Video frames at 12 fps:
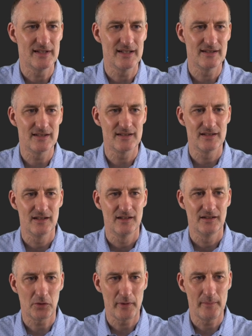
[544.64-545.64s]
this
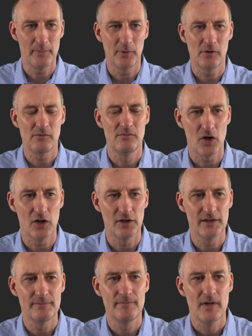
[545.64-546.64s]
triple
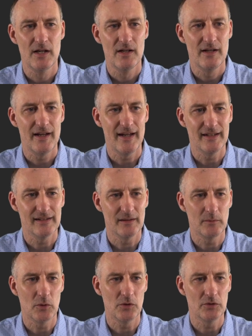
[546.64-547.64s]
column and
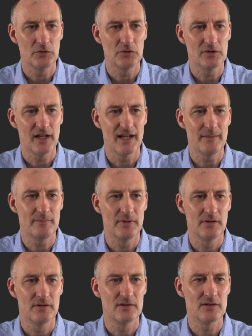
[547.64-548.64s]
I'm going to type
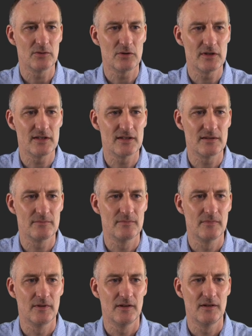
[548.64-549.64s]
source,
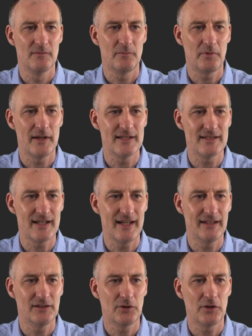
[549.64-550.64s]
press
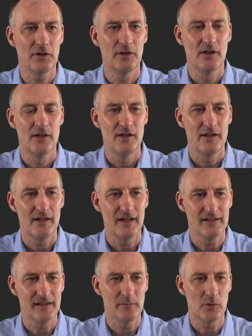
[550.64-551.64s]
enter,
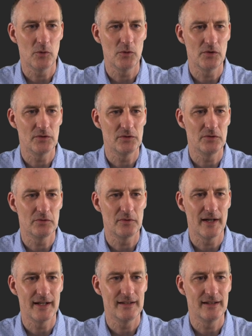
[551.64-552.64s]
and I'm going to
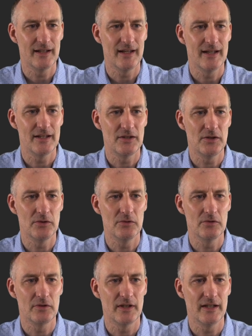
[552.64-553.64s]
write
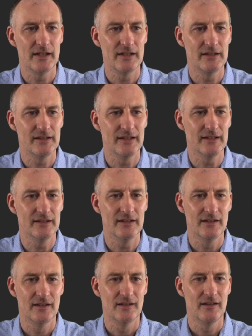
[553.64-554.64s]
educated
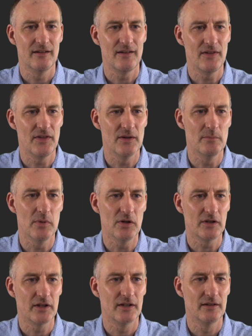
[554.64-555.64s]
the
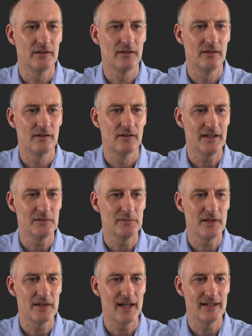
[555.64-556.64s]
book. And
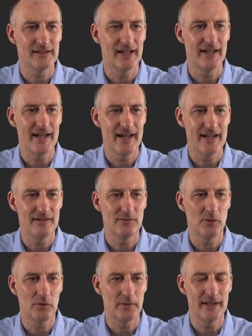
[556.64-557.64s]
with that, I
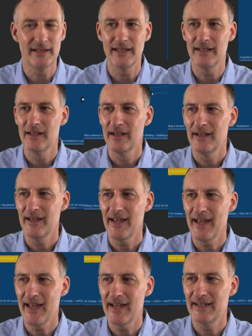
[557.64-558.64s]
have already
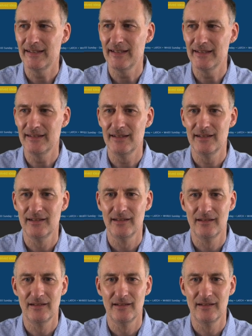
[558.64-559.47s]
added